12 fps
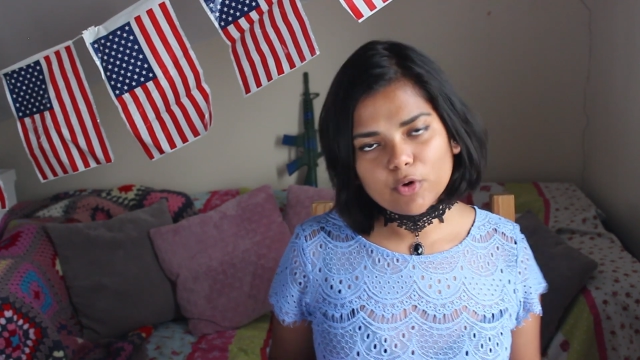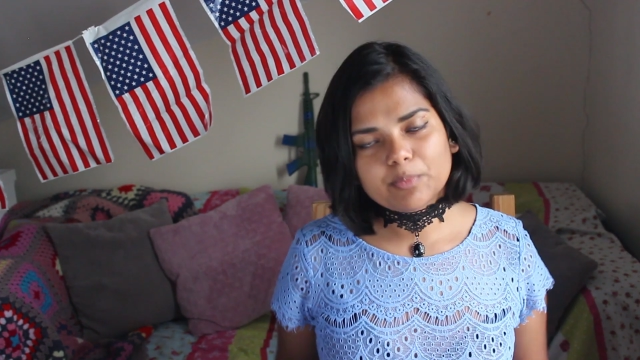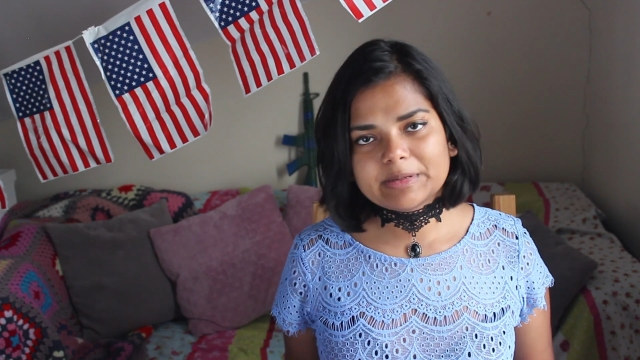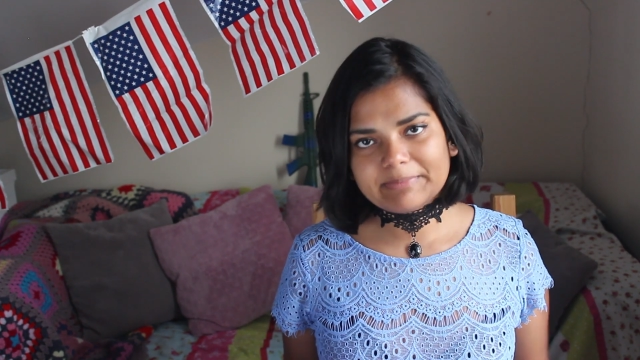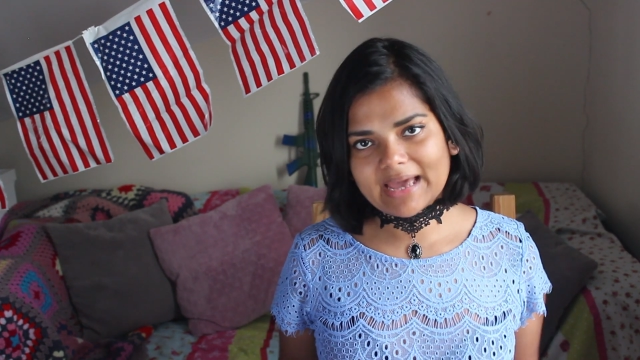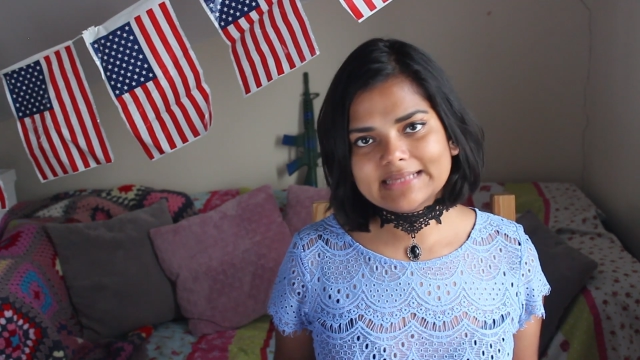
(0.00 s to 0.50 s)

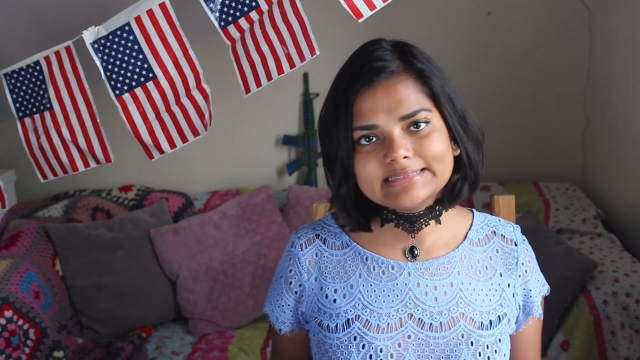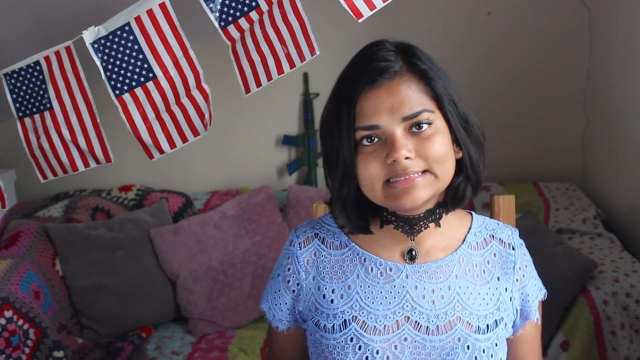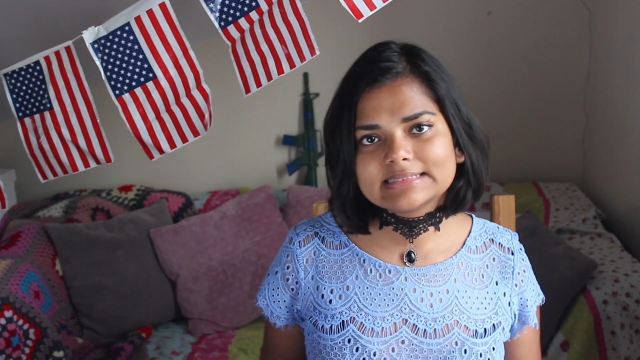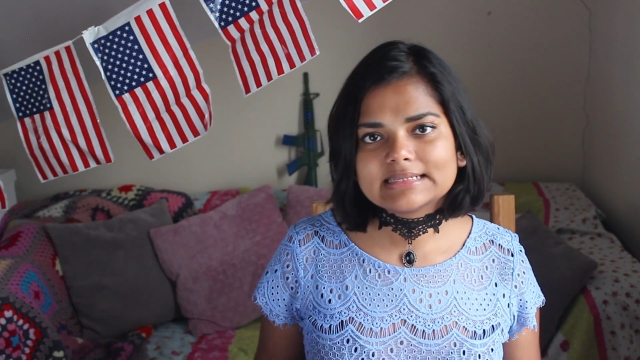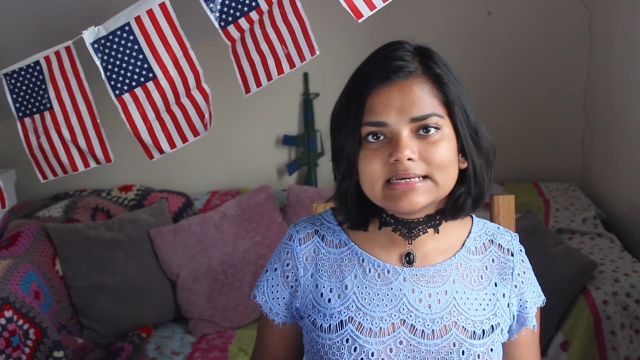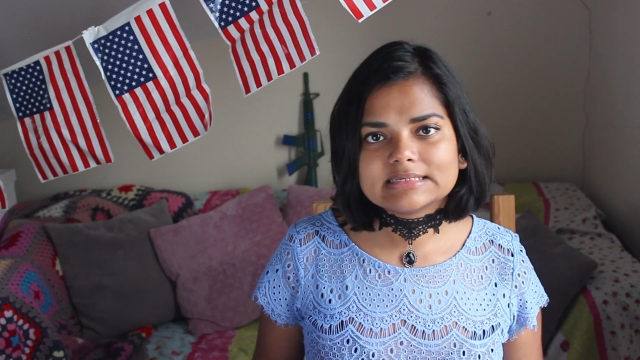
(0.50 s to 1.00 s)

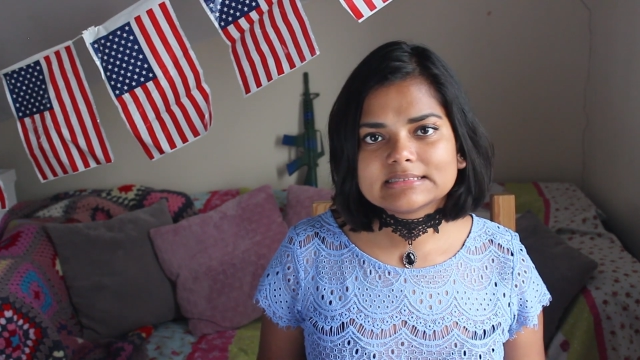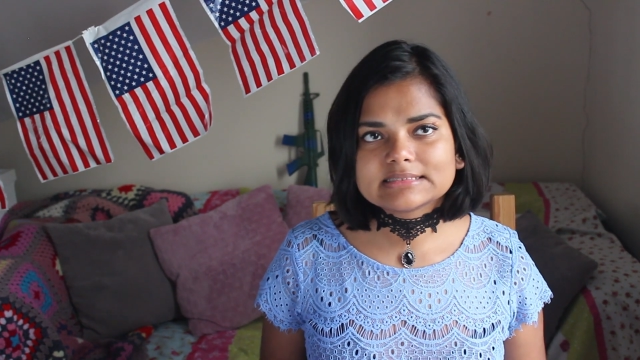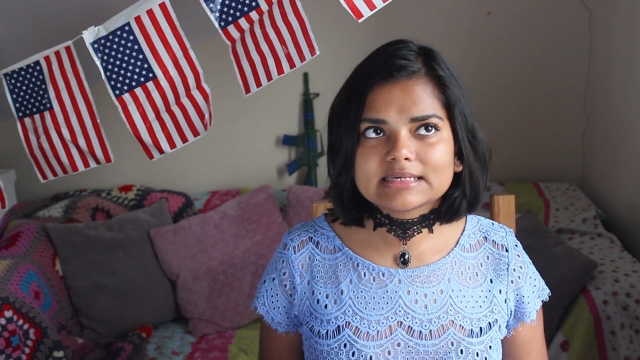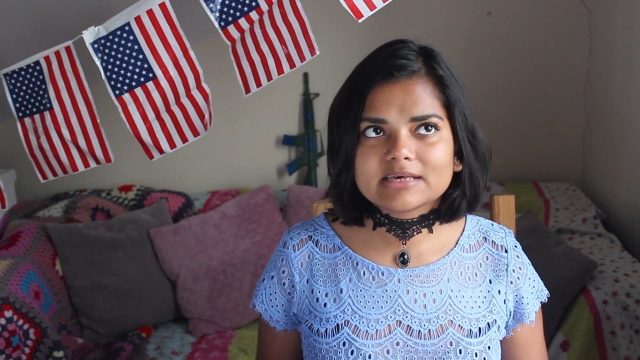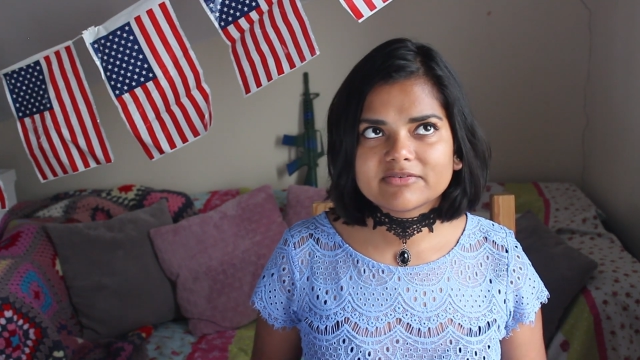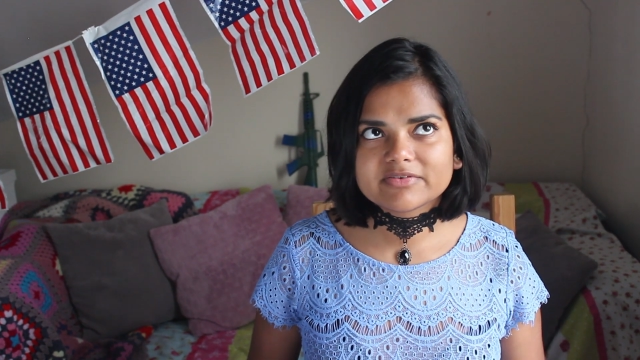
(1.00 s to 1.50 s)

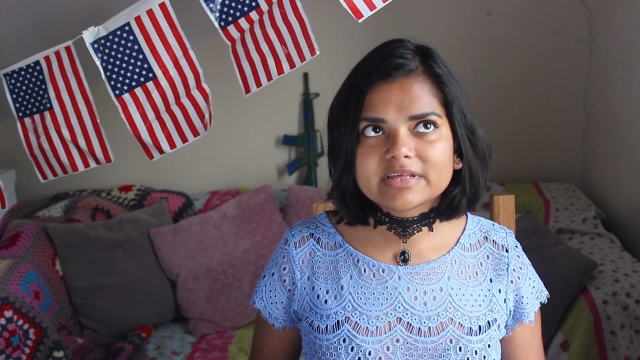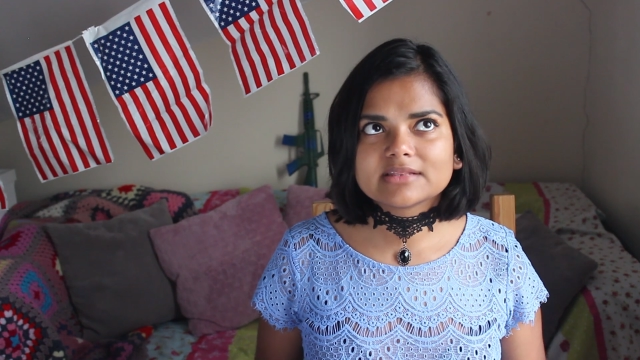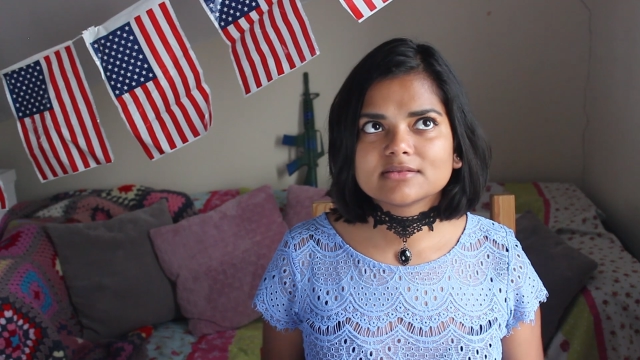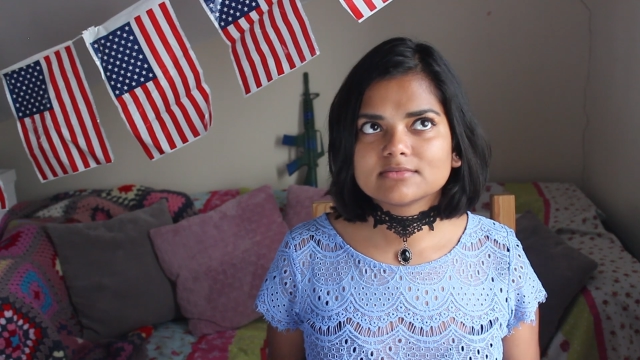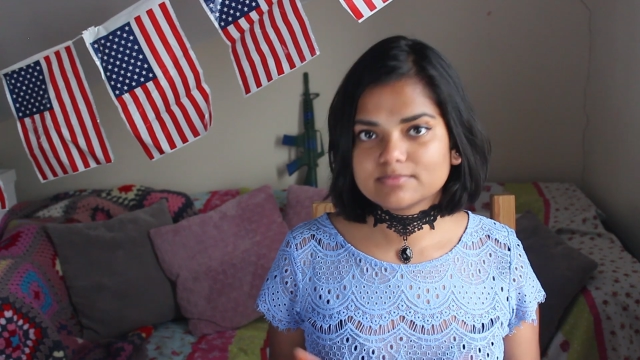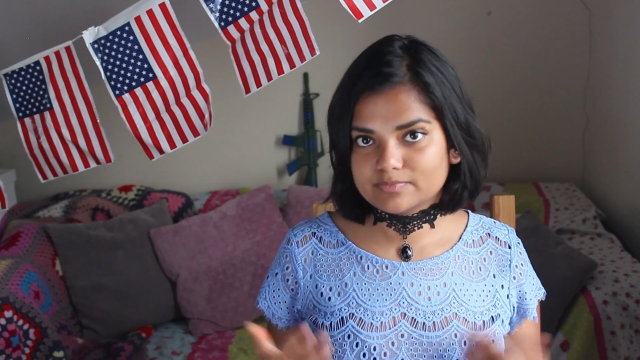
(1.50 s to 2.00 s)
open-mindedness
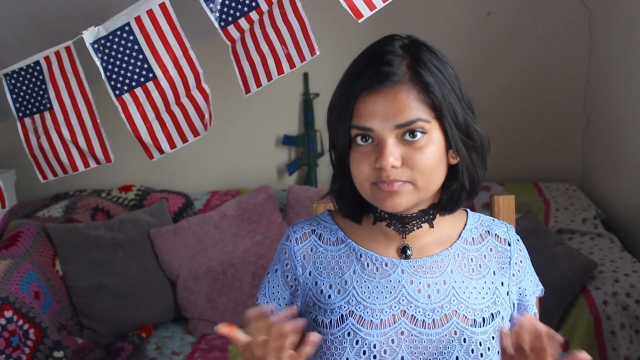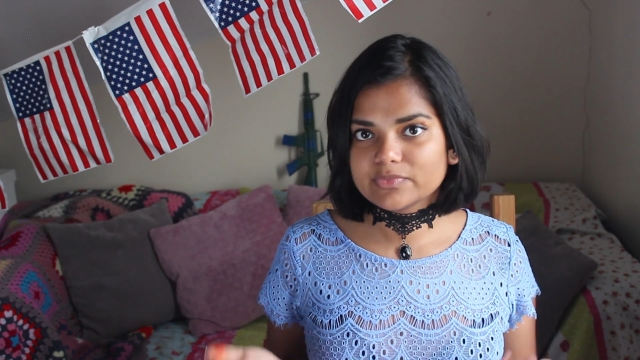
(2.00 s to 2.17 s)
given